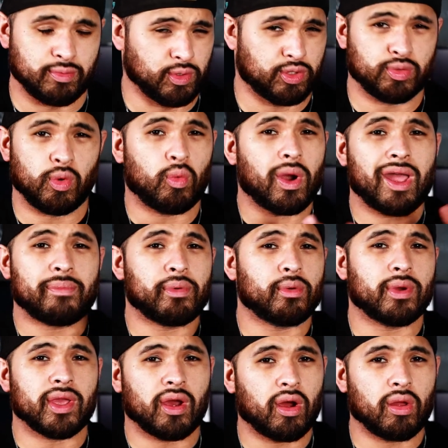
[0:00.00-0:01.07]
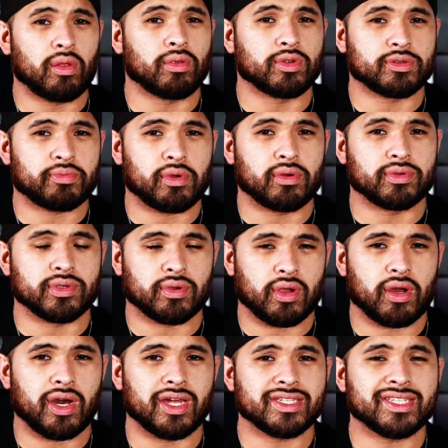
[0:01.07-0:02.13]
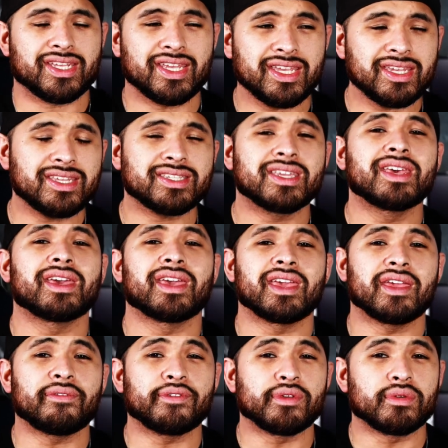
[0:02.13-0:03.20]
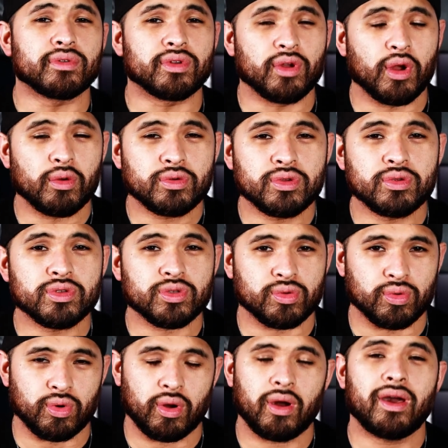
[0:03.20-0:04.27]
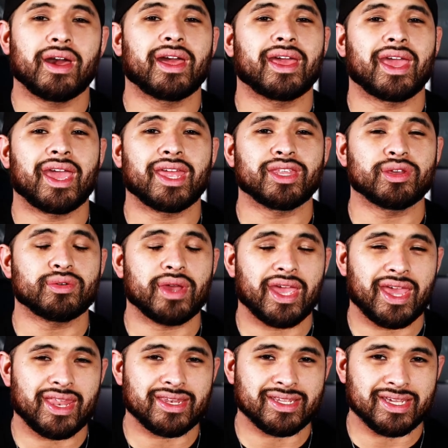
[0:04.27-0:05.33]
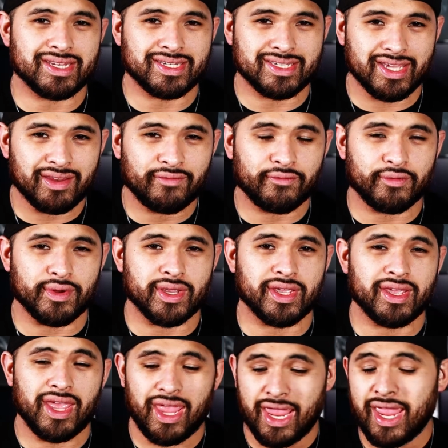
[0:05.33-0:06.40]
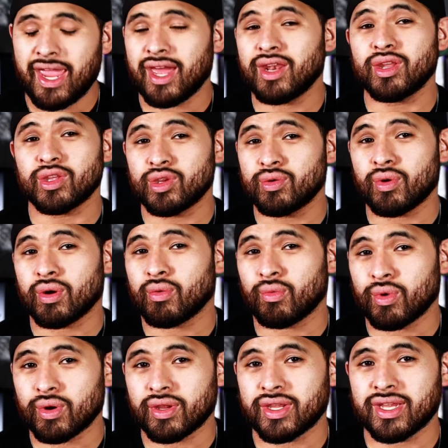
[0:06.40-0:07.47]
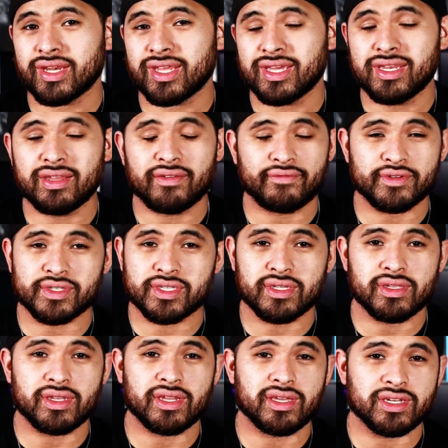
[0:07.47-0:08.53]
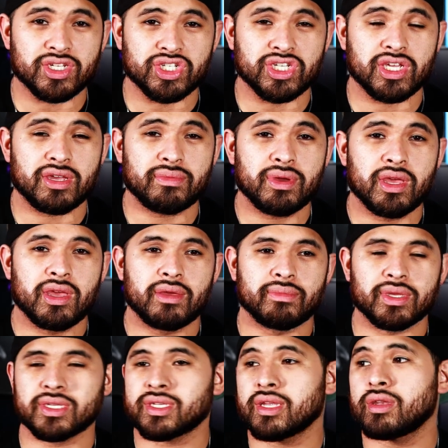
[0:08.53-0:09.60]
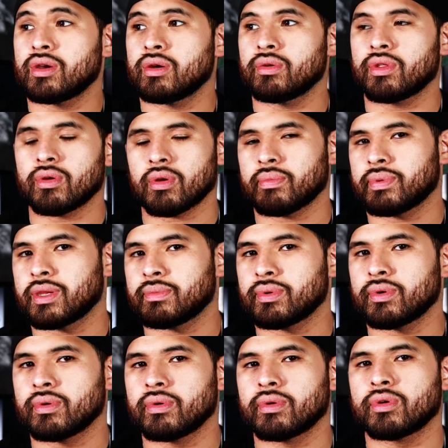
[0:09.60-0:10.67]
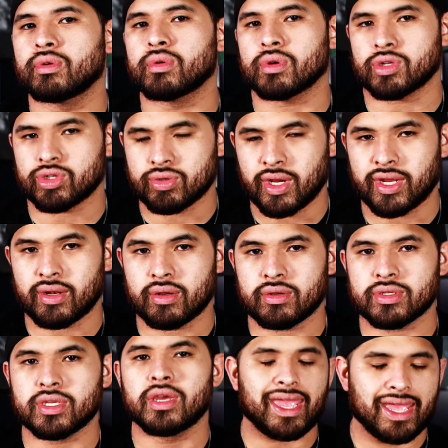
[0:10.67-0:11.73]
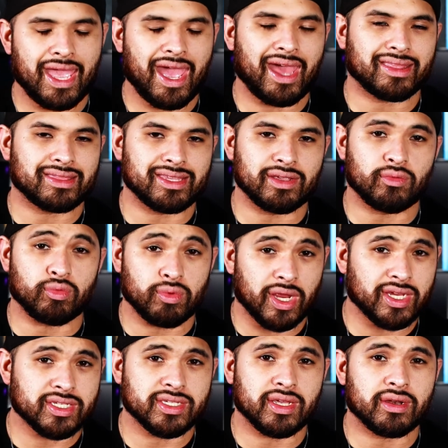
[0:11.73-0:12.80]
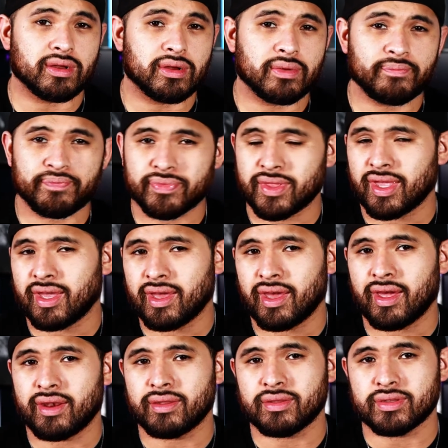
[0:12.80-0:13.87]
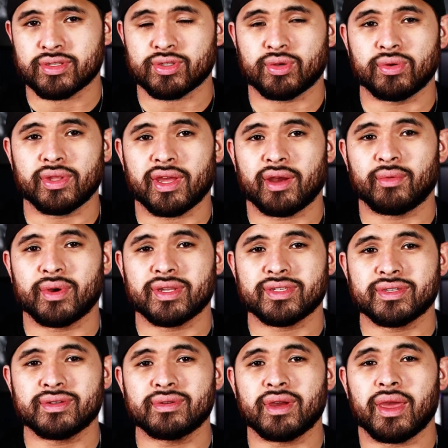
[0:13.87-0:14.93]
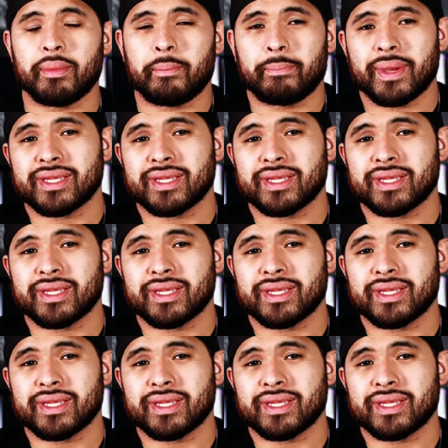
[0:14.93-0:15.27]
which will wipe away all those pros and cons, is if you go to school and you end debt-free and you are working in a facility, a gym, because I know there are people who are trainers at the rec center at the school that I went to, and